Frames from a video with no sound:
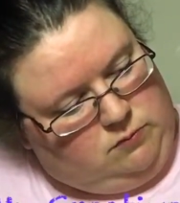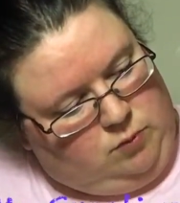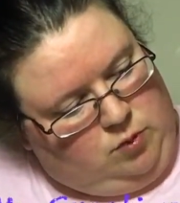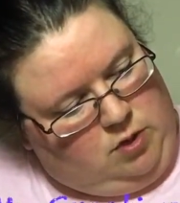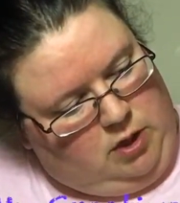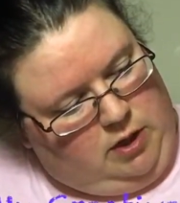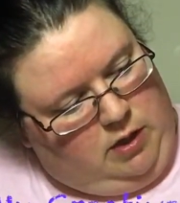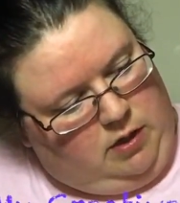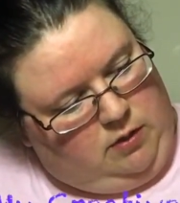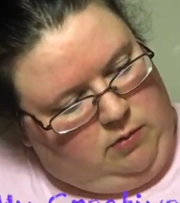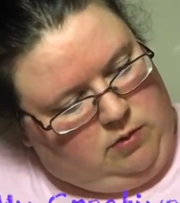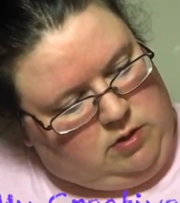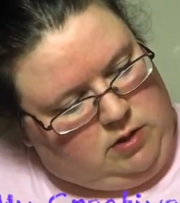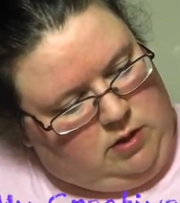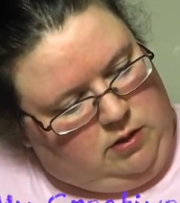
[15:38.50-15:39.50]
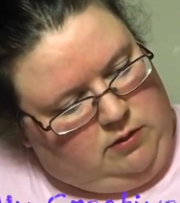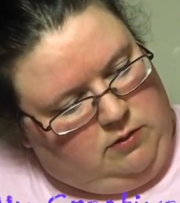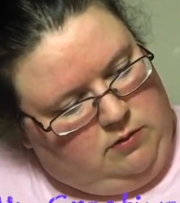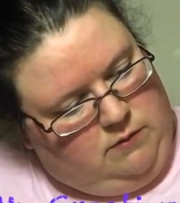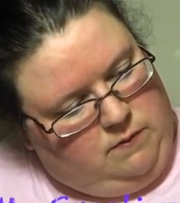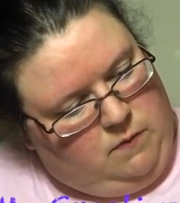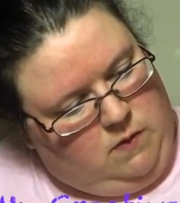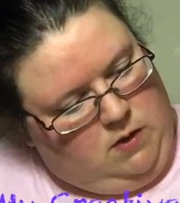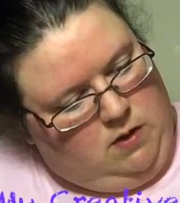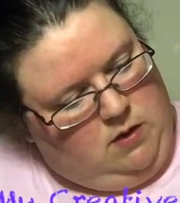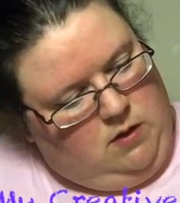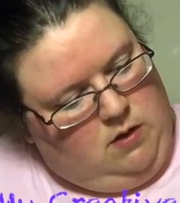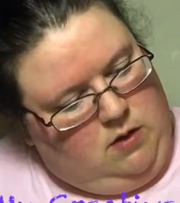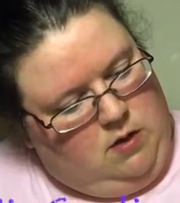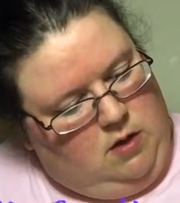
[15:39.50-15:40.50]
the heck was I?
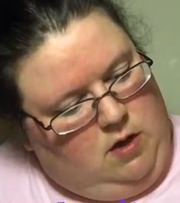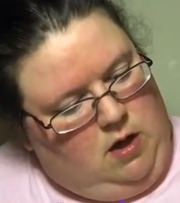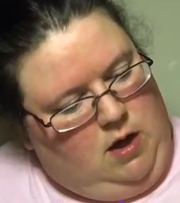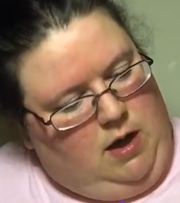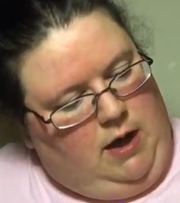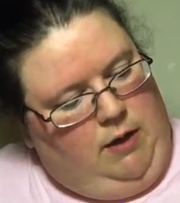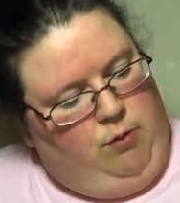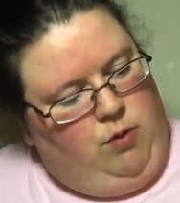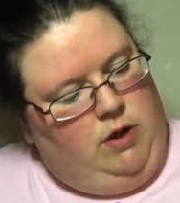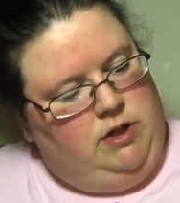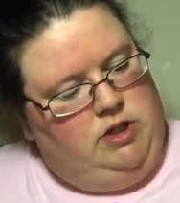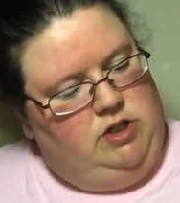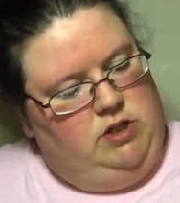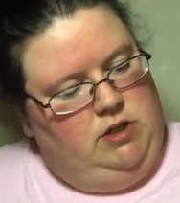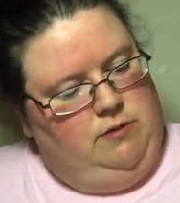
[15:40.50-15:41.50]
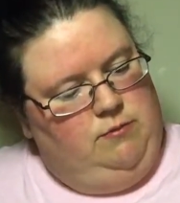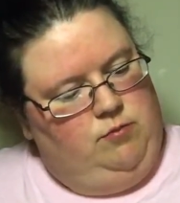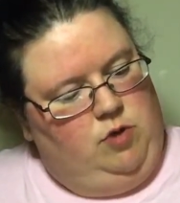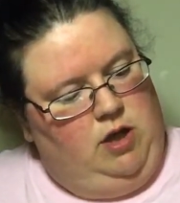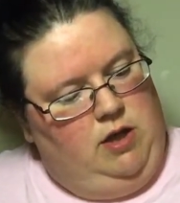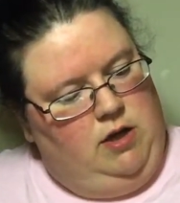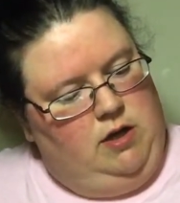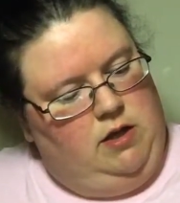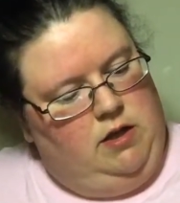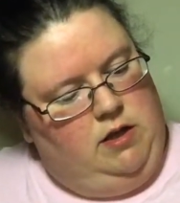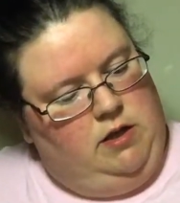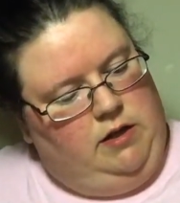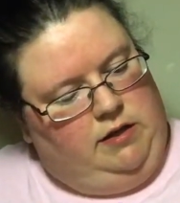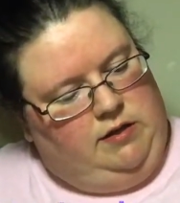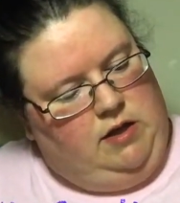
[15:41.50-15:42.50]
I watched him get
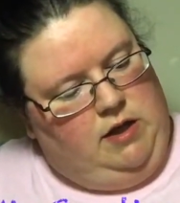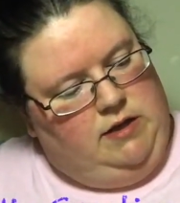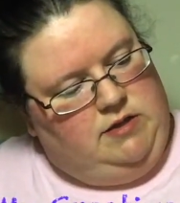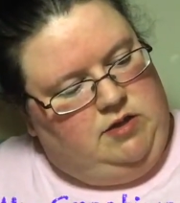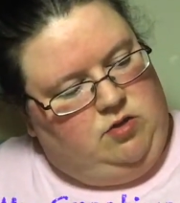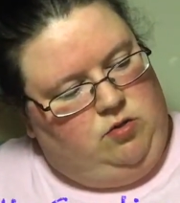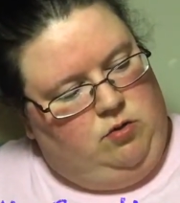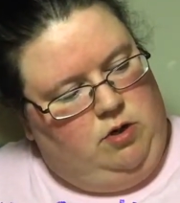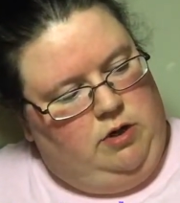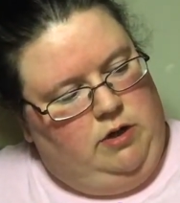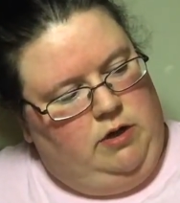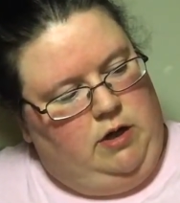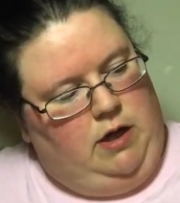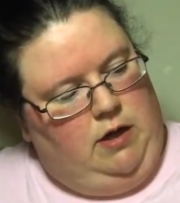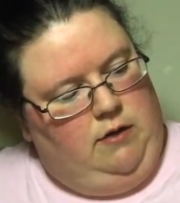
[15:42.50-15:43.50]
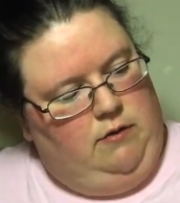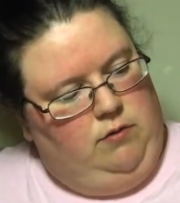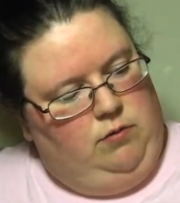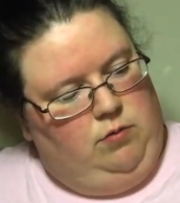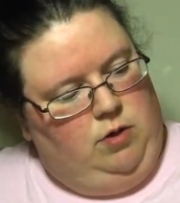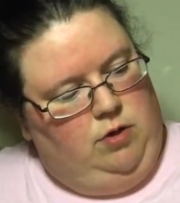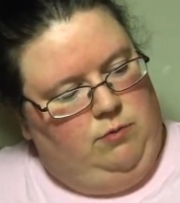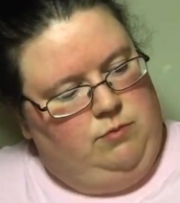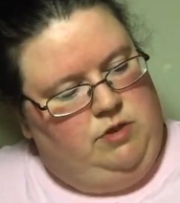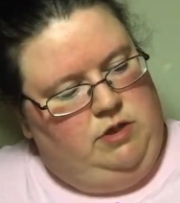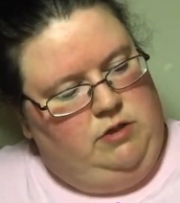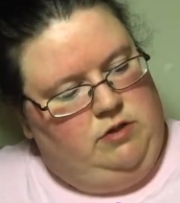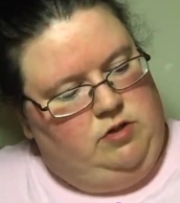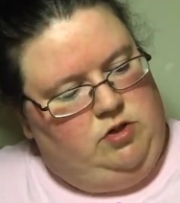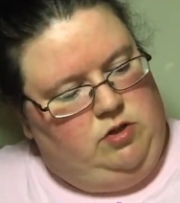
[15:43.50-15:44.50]
escorted out of the room.
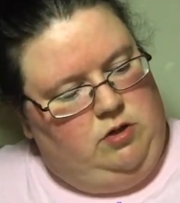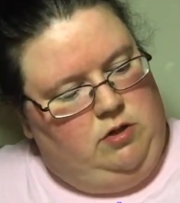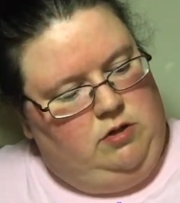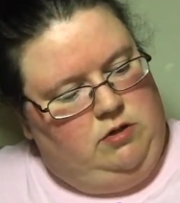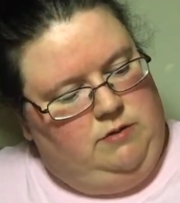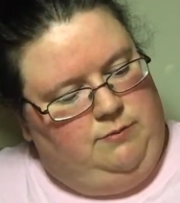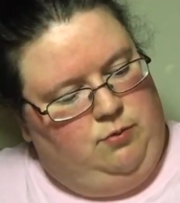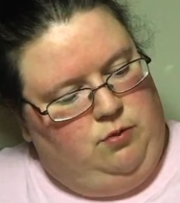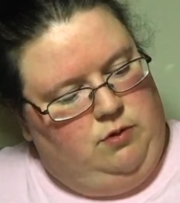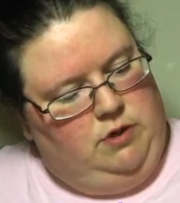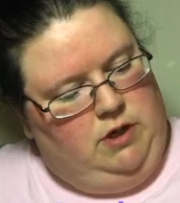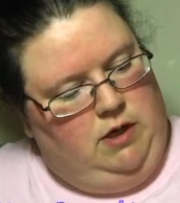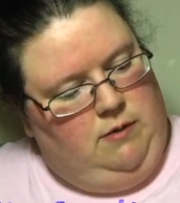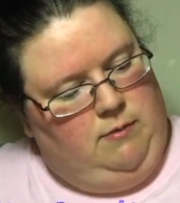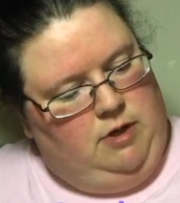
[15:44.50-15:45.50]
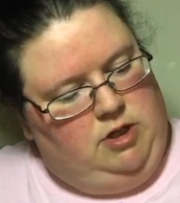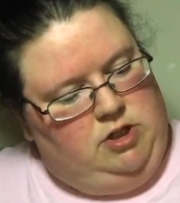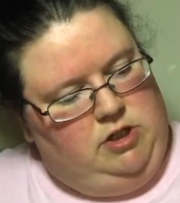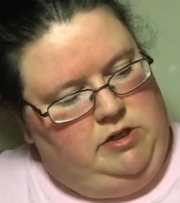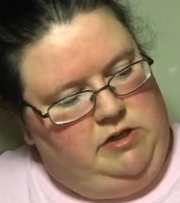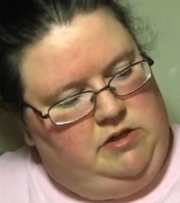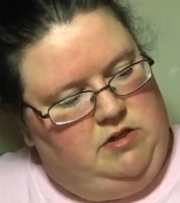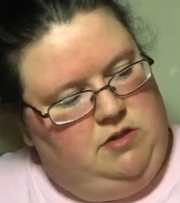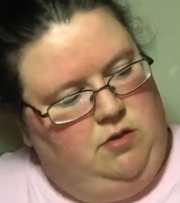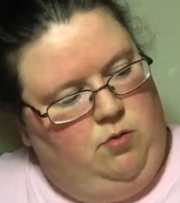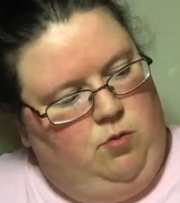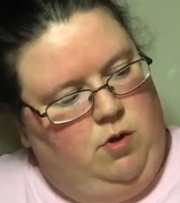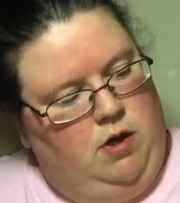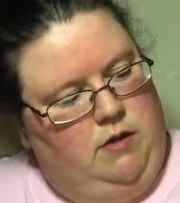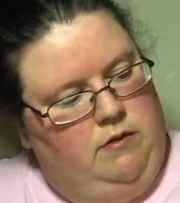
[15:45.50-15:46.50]
Tears started to pour down my cheeks.
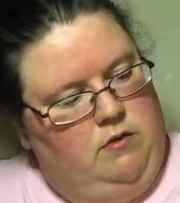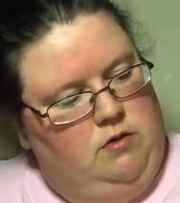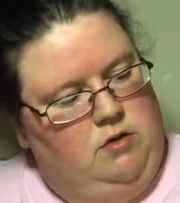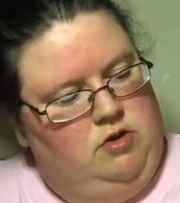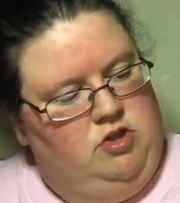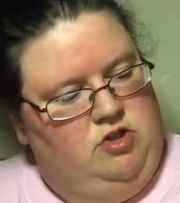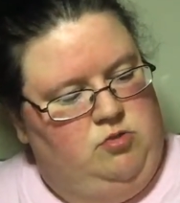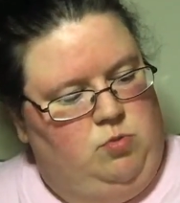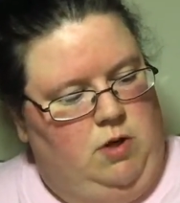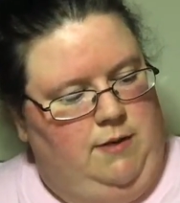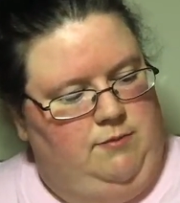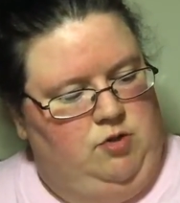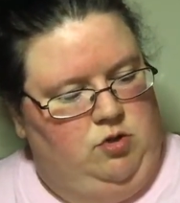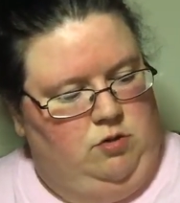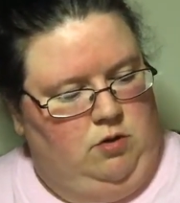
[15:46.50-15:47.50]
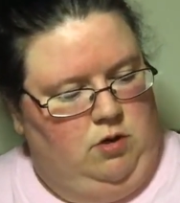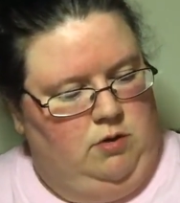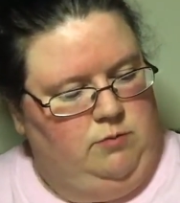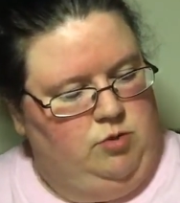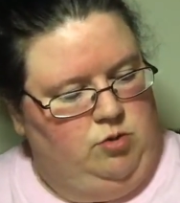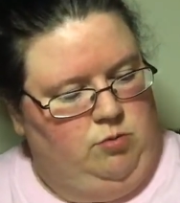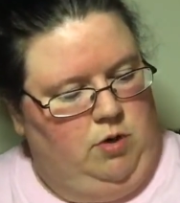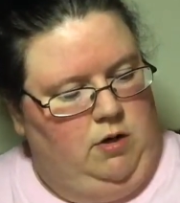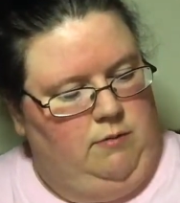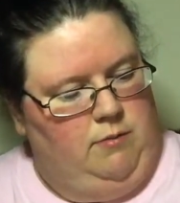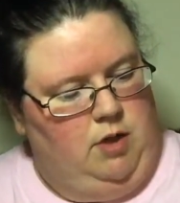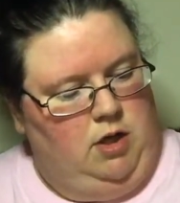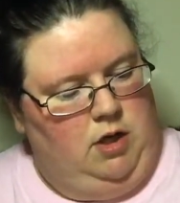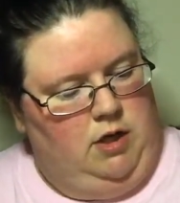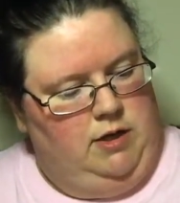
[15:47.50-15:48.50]
One of the nurses wrapped her arms around
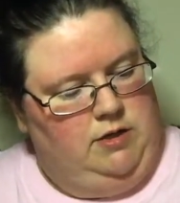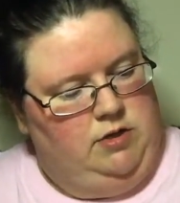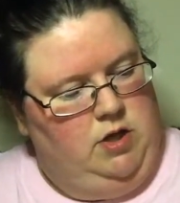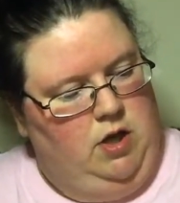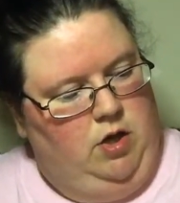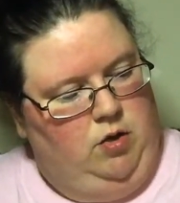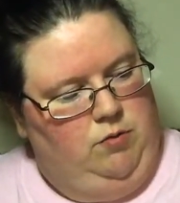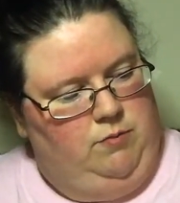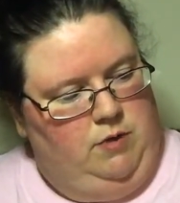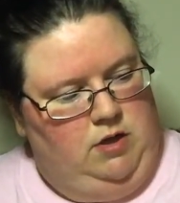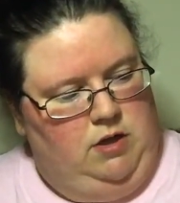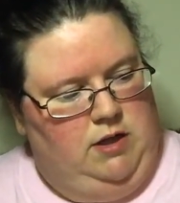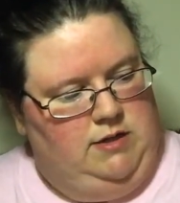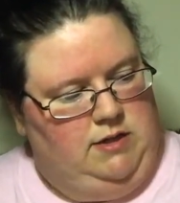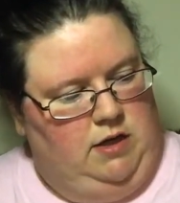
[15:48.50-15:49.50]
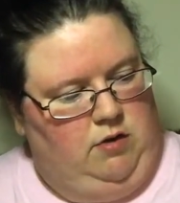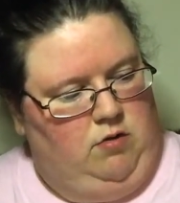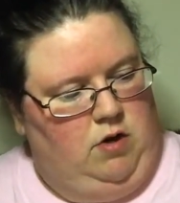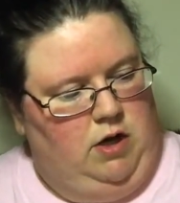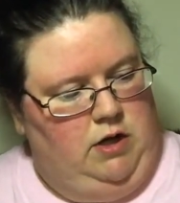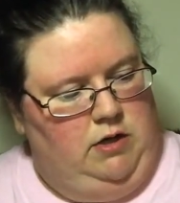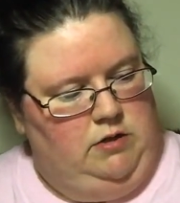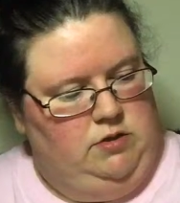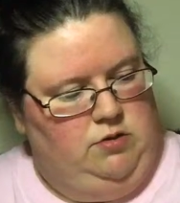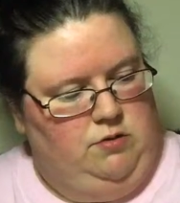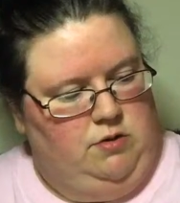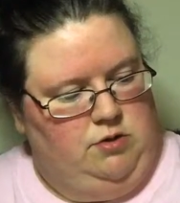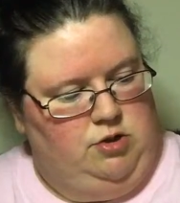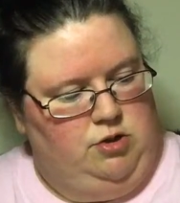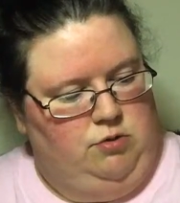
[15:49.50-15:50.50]
me and held me as I cried into
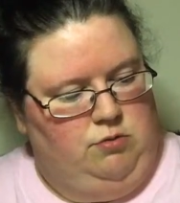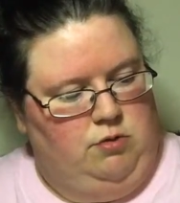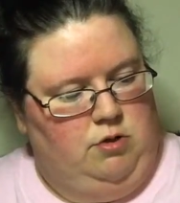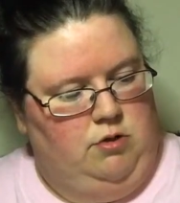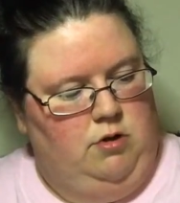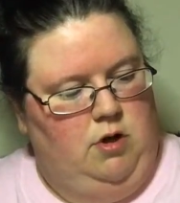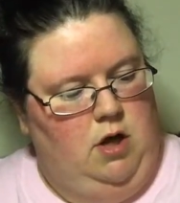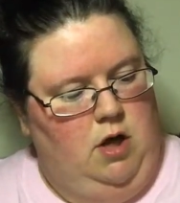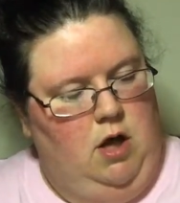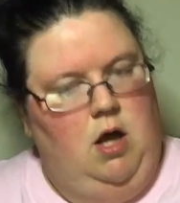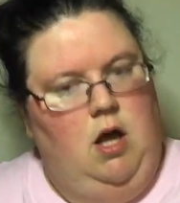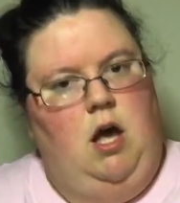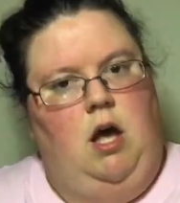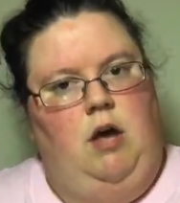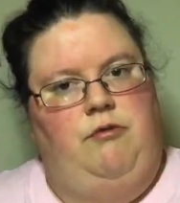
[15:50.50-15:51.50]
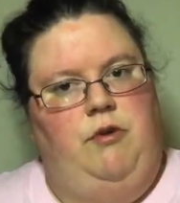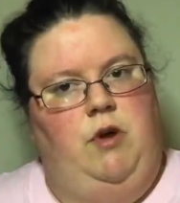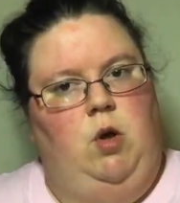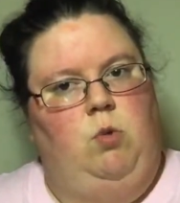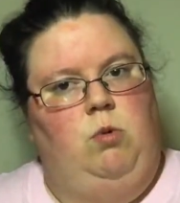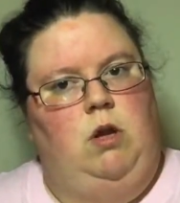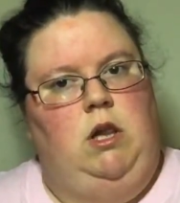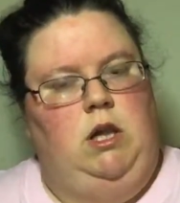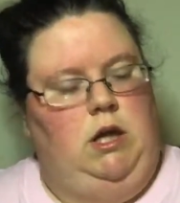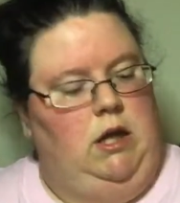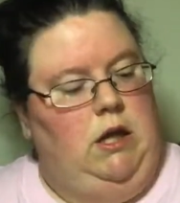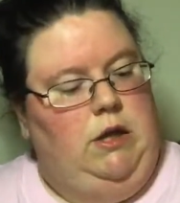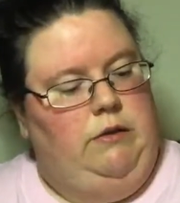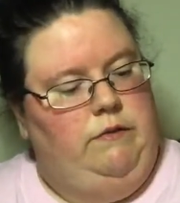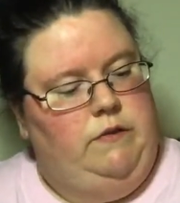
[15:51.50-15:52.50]
her shoulder. I felt
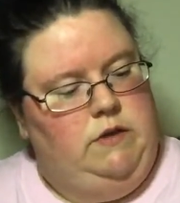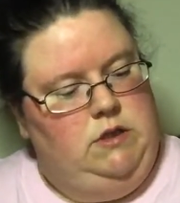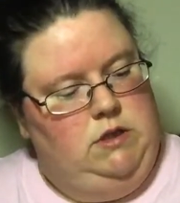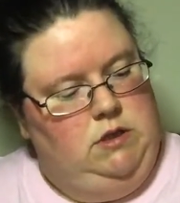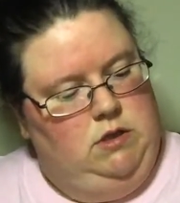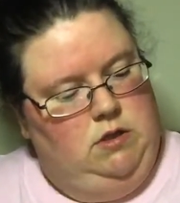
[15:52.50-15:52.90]
relieved,